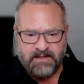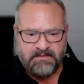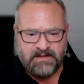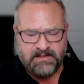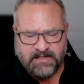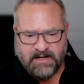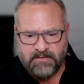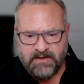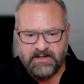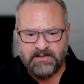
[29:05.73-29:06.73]
I think it's got a
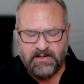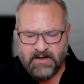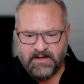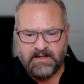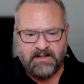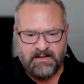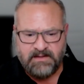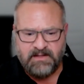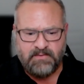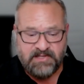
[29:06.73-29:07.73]
pretty good look. Uh,
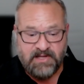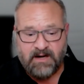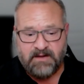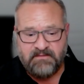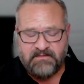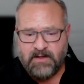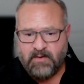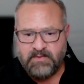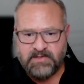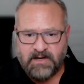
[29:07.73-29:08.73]
you know, we shot on
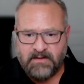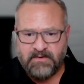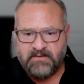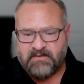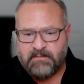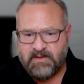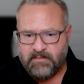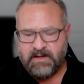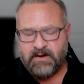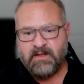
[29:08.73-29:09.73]
film. We shot on 35
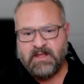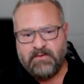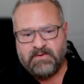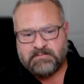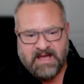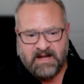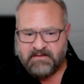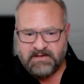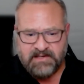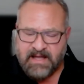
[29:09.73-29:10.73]
millimeter. We used
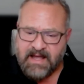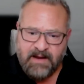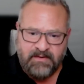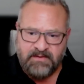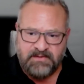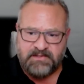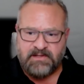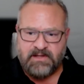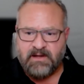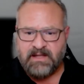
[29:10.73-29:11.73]
Panavision
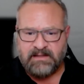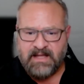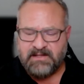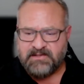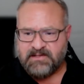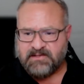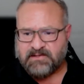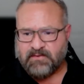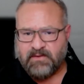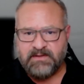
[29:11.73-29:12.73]
cameras uh, and
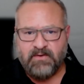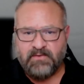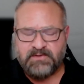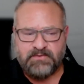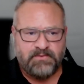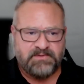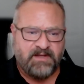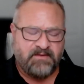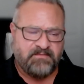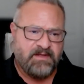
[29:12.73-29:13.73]
lenses, all the old school
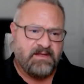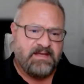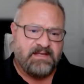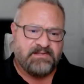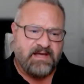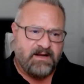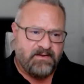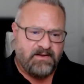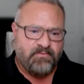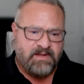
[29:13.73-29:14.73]
stuff. It's got
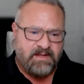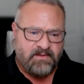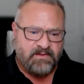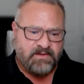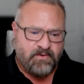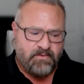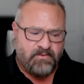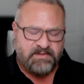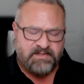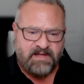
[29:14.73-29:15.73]
a, a real
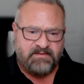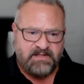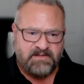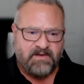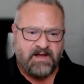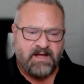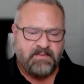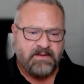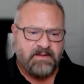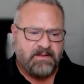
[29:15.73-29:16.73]
cool 70s vibe.